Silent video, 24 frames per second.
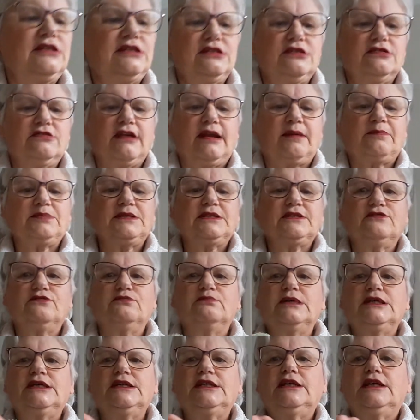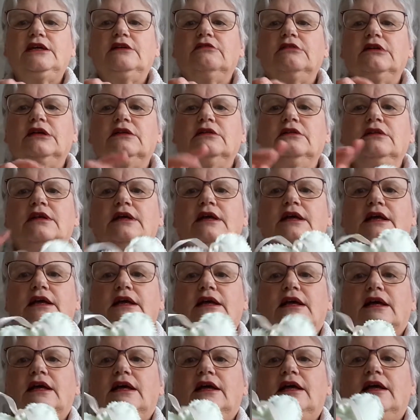scraps of material,
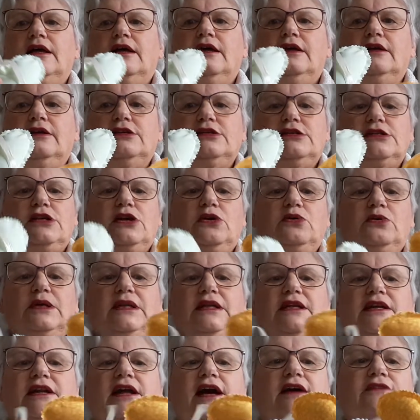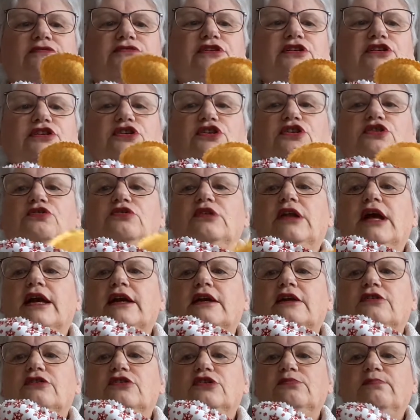so in an afternoon I
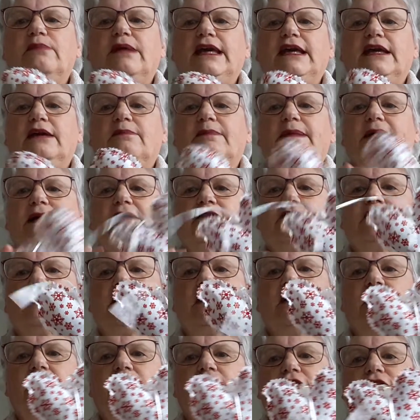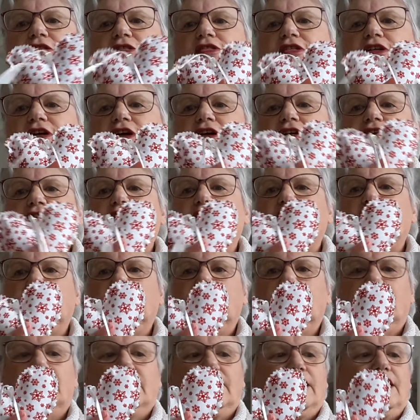could make about 30
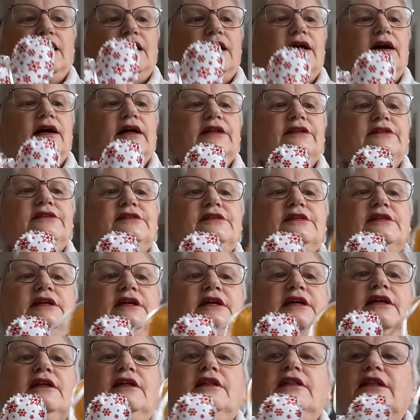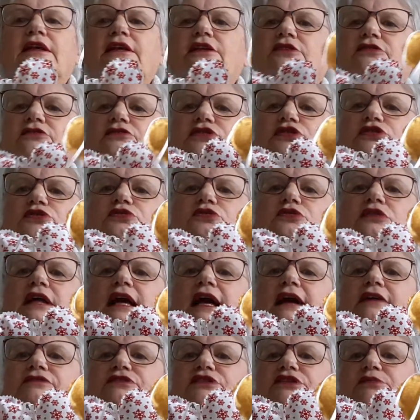hearts. They don't all
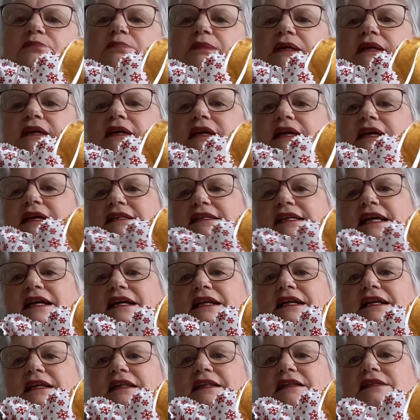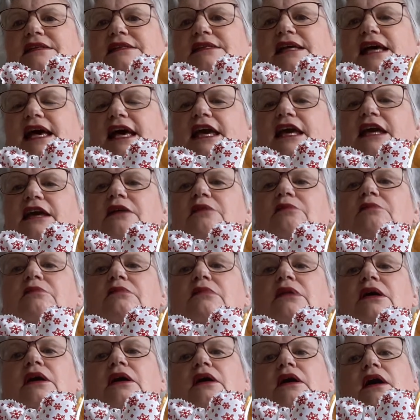have to be exactly the same.
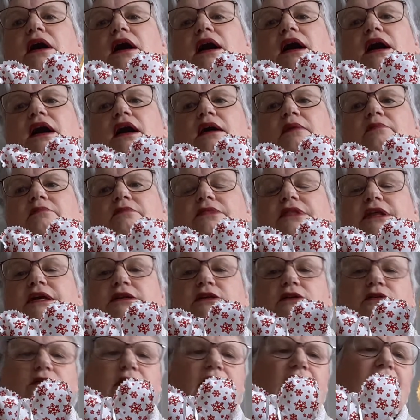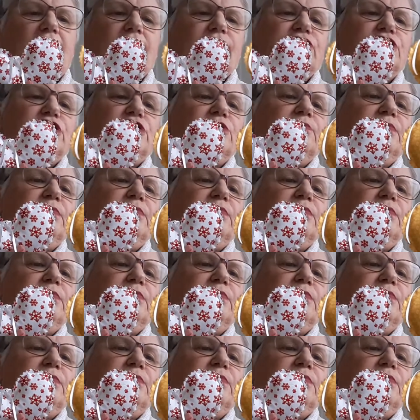They don't have to